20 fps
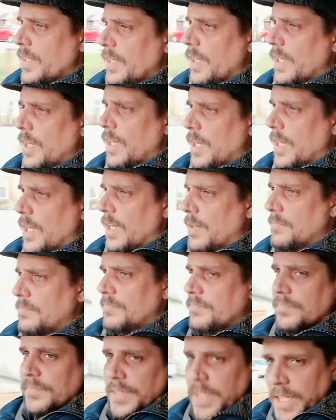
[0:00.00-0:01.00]

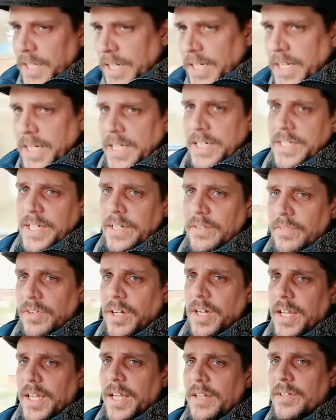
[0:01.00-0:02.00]
Um, and then he said,
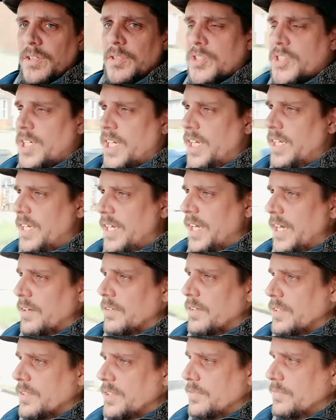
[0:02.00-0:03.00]
"Right, are you sitting down?"
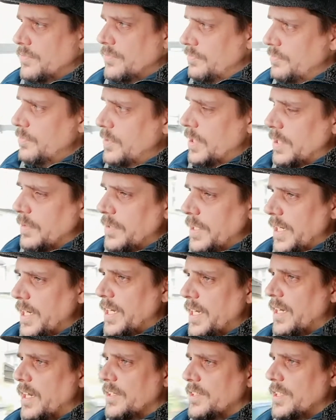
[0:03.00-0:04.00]
I said, "Well,
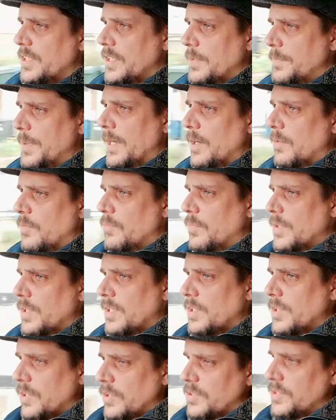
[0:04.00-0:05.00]
yeah." I said, "The belt would have
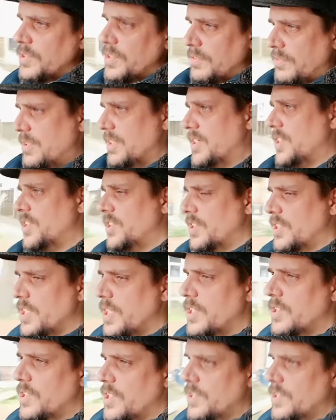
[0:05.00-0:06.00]
cost such and
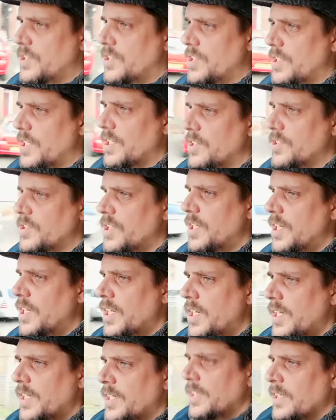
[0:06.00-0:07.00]
such, such and such."
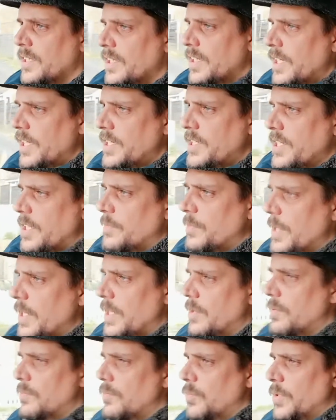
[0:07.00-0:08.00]
He said,
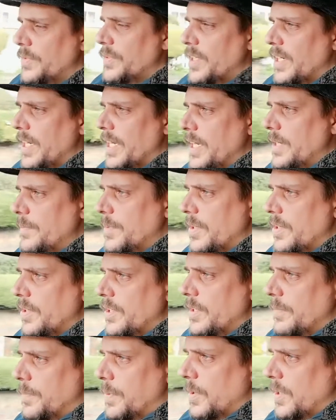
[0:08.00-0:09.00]
"Well, with the labour
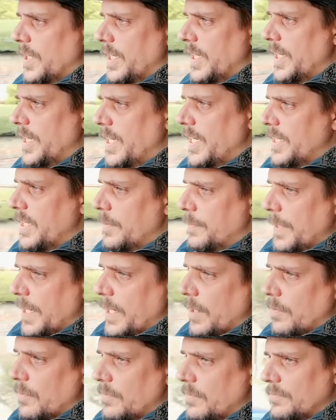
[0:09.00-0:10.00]
and the pulley and the
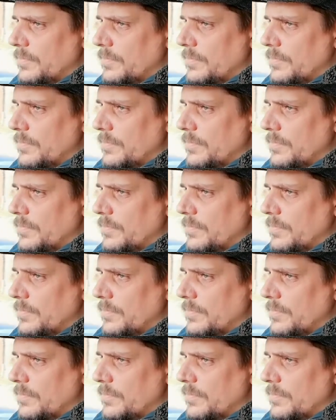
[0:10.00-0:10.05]
belt,